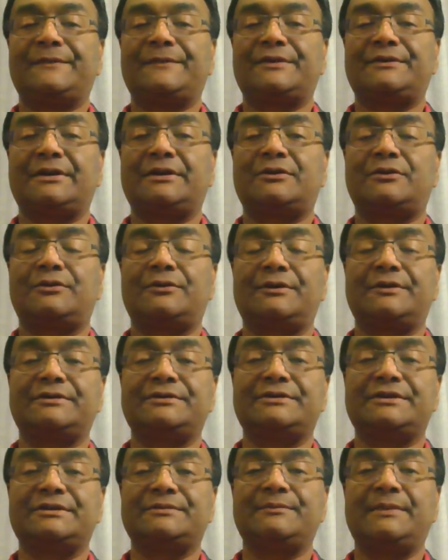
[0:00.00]
around chronic
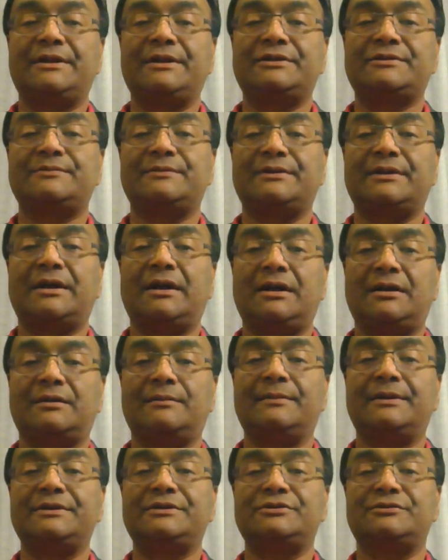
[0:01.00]
disease management are
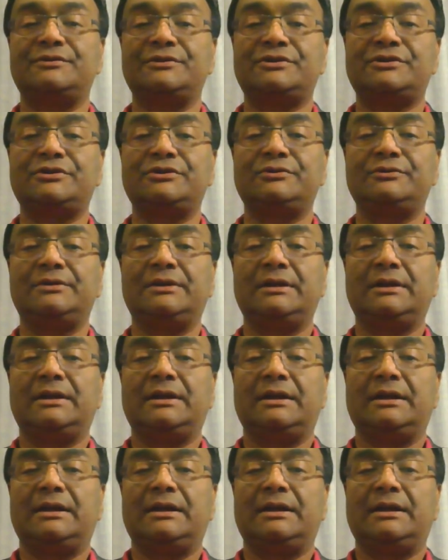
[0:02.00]
a major issue.